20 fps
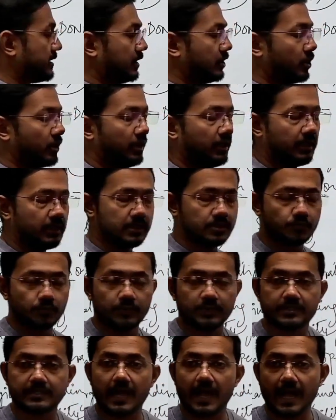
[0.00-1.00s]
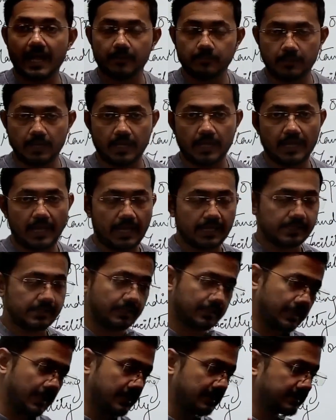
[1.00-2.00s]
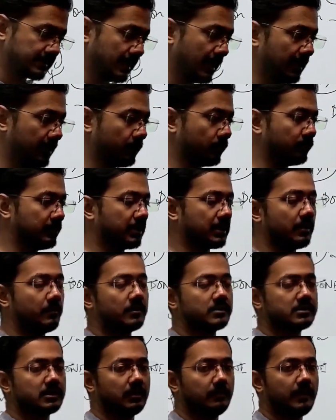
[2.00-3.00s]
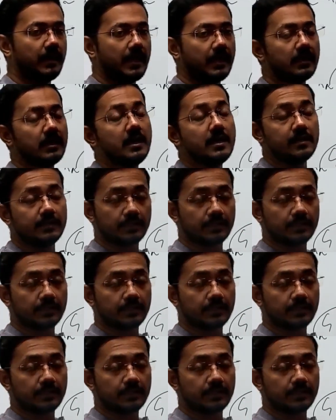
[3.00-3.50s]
securities which the RBI has, it can sell to the commercial bank.